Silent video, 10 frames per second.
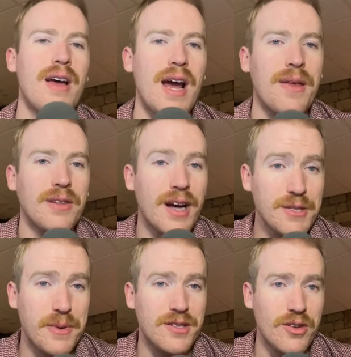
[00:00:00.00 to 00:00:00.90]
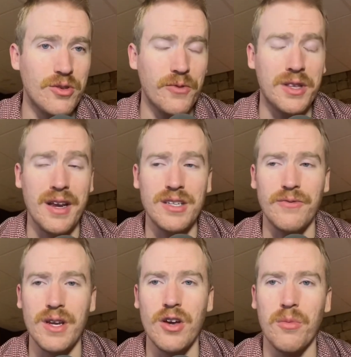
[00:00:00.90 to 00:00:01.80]
And then the last piece of news for today's
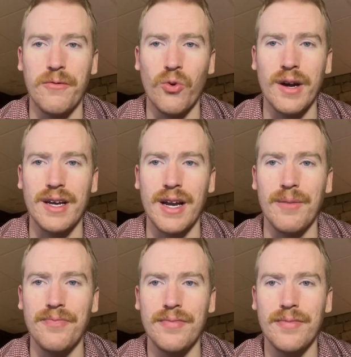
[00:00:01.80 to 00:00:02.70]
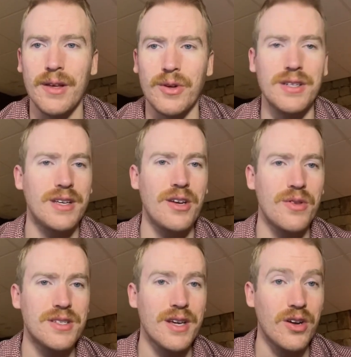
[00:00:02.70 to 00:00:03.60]
video before I kind of continue
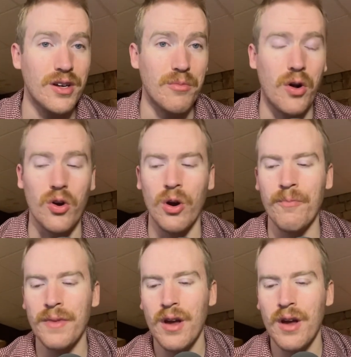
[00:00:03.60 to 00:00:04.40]
this thing on tomorrow.